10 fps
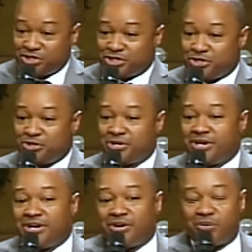do
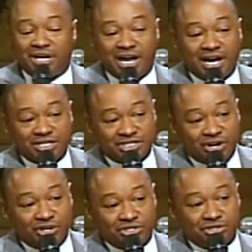what God has
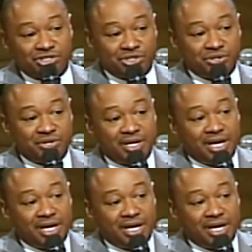called you to do.